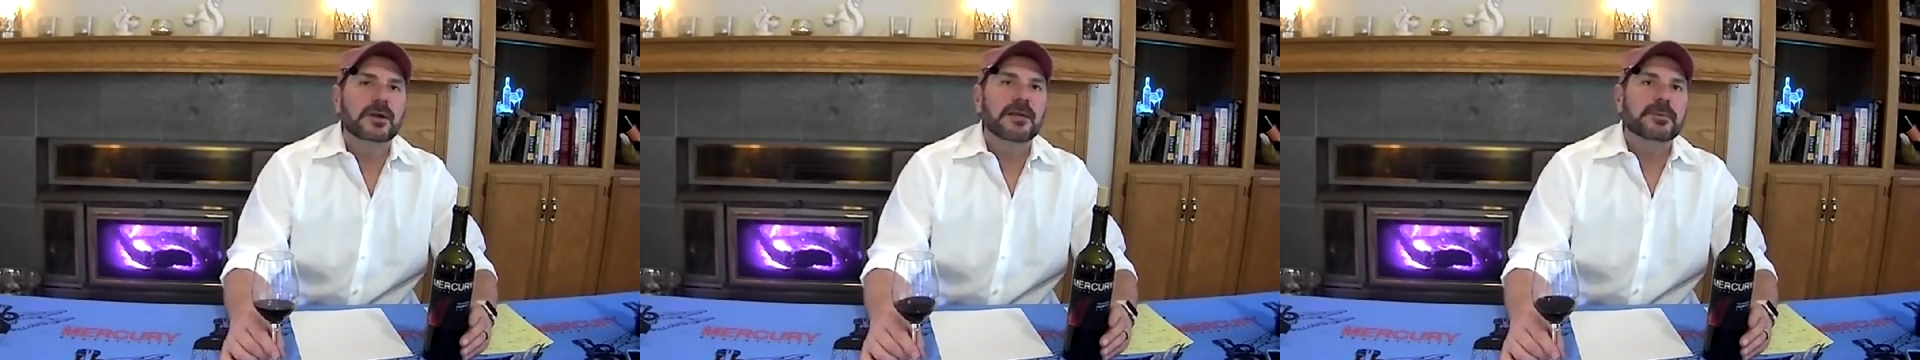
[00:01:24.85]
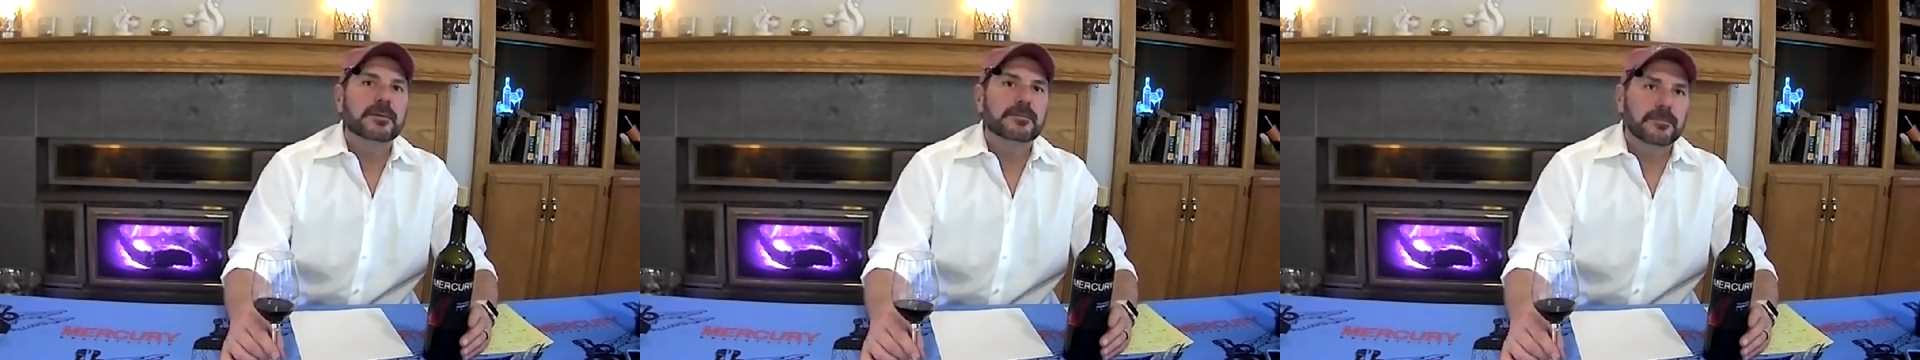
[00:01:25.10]

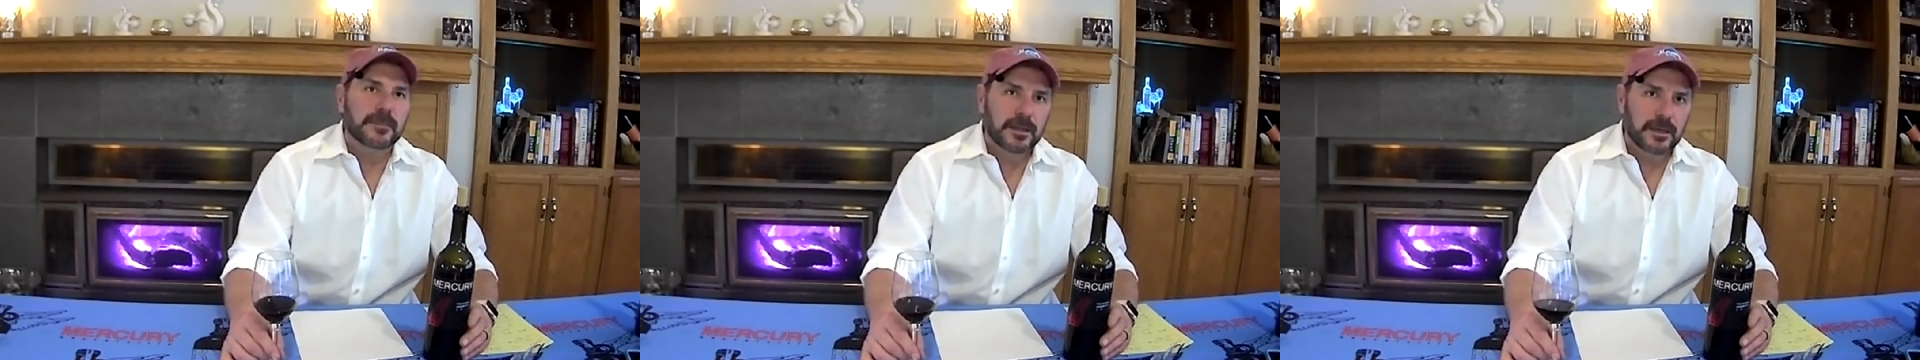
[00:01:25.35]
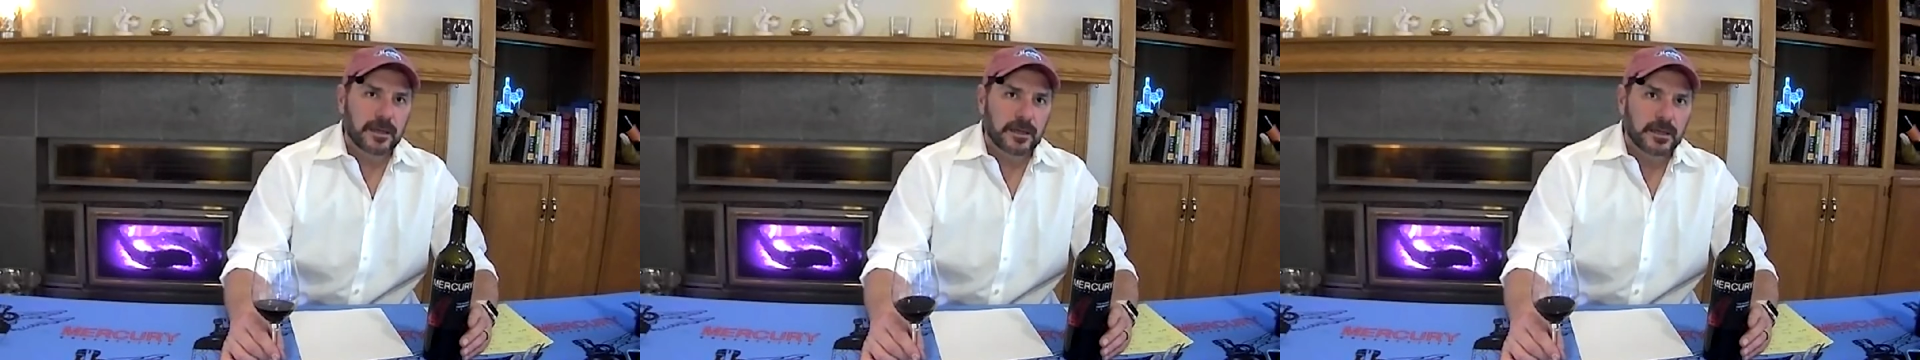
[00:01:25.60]
ripen
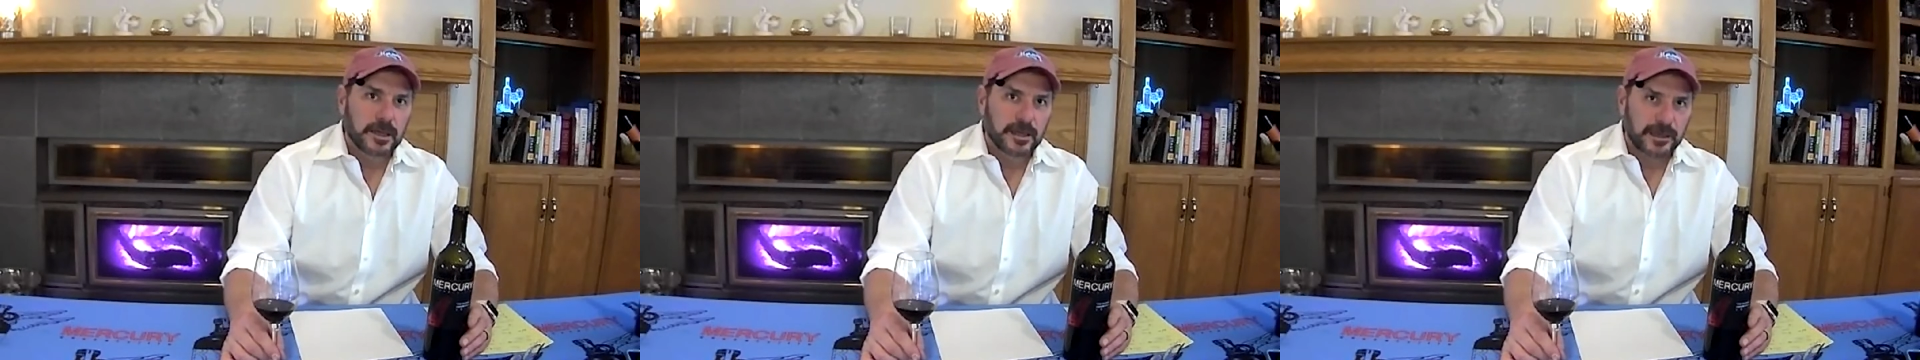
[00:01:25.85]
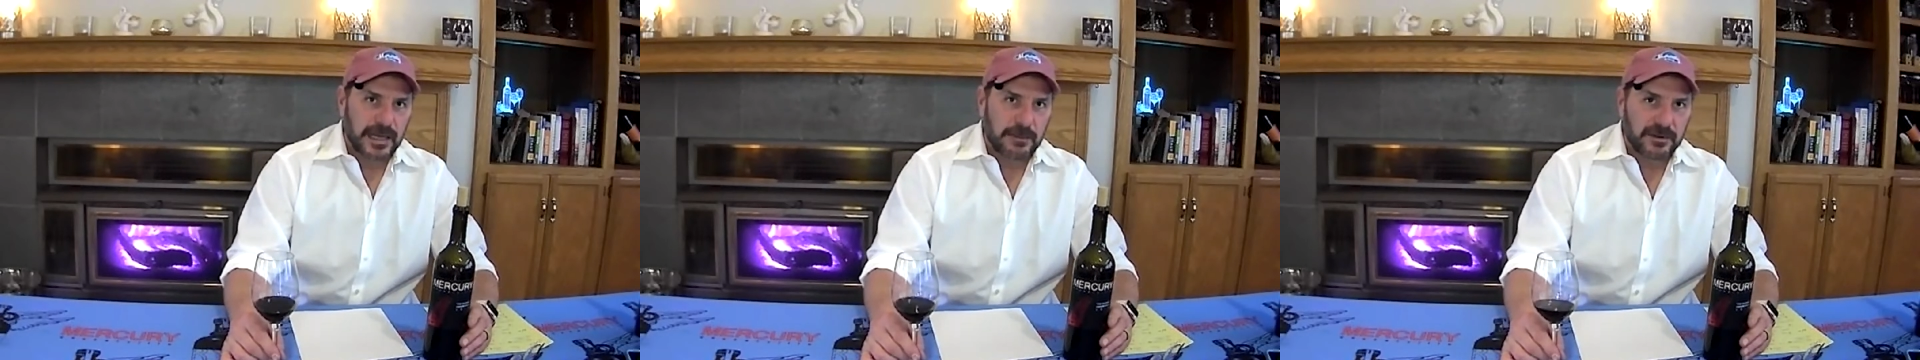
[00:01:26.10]

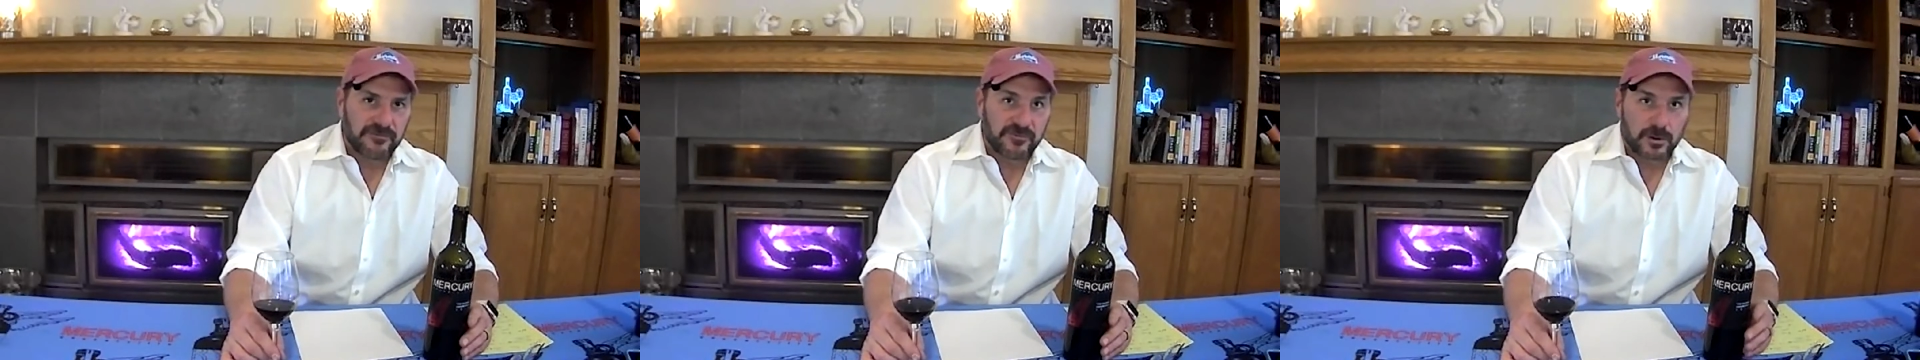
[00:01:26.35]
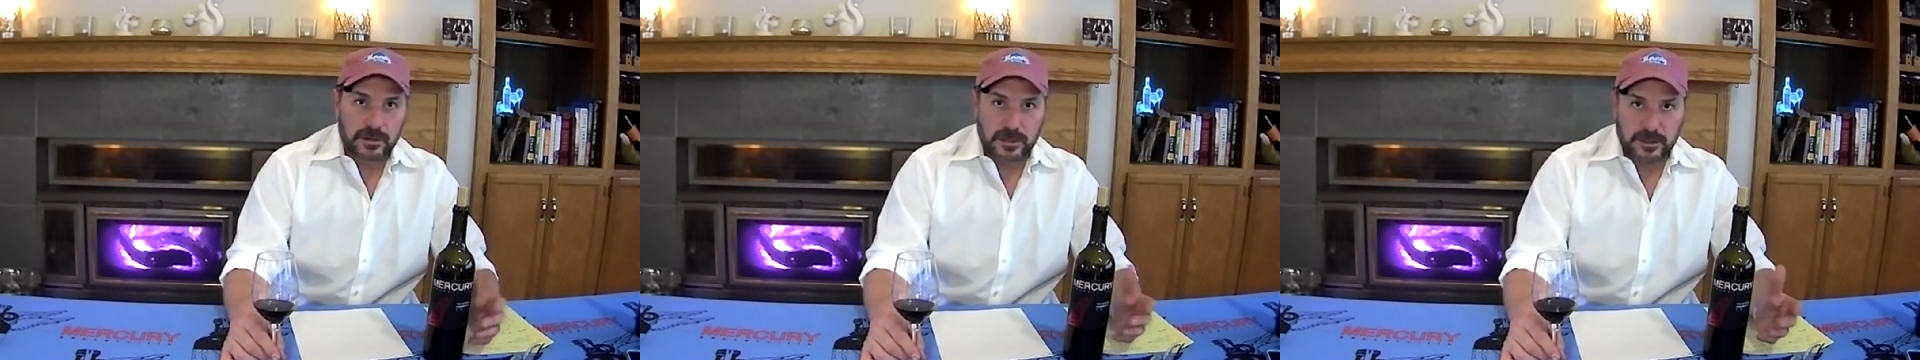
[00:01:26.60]
Cabernet
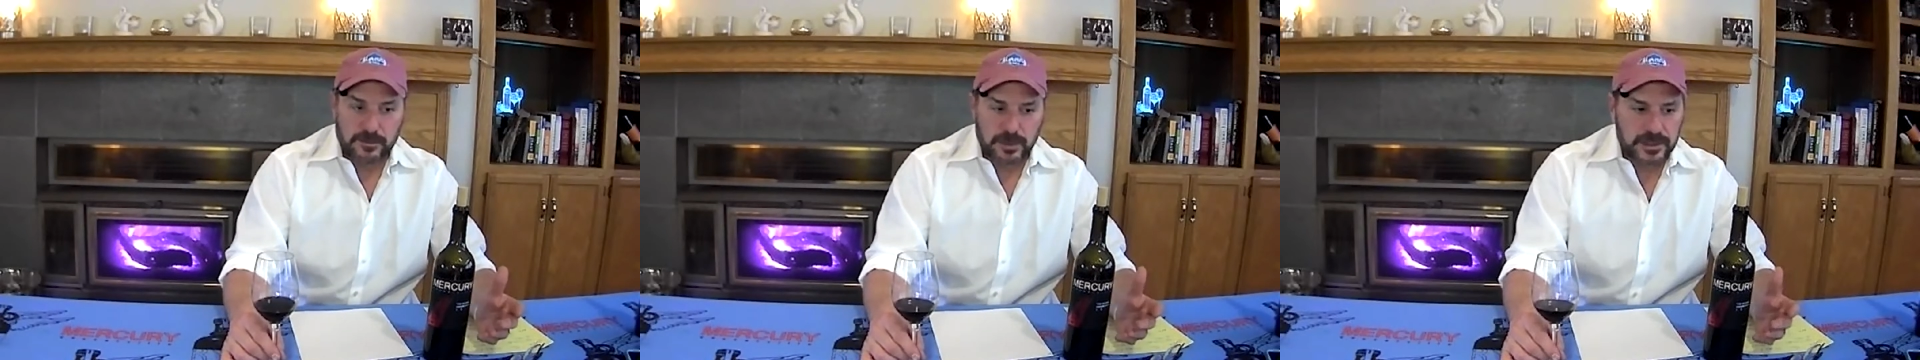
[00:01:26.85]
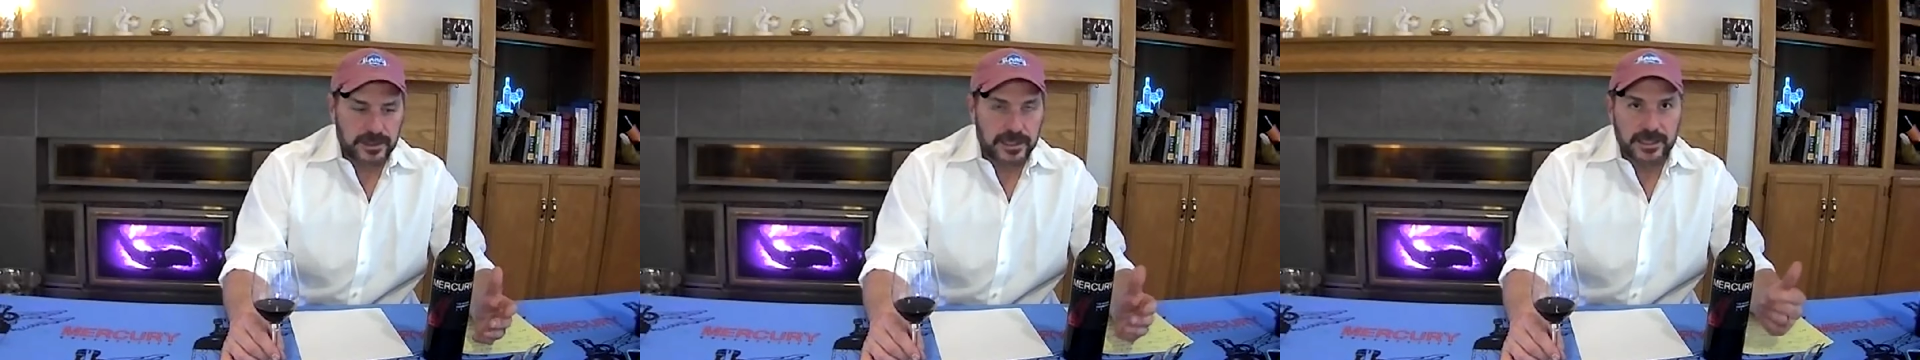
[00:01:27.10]
Franc
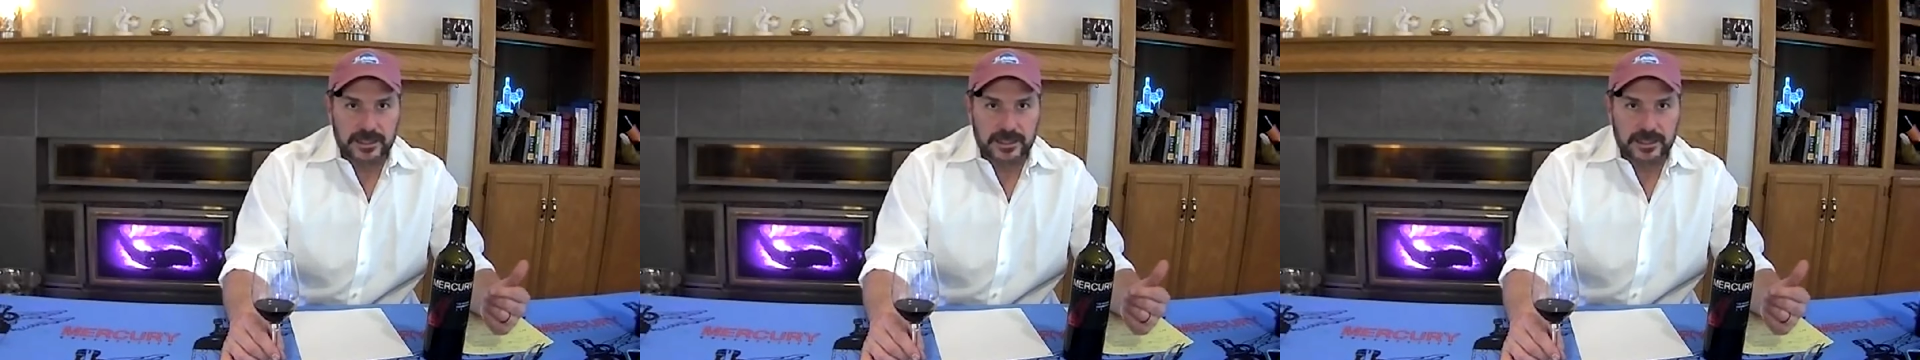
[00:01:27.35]
completely.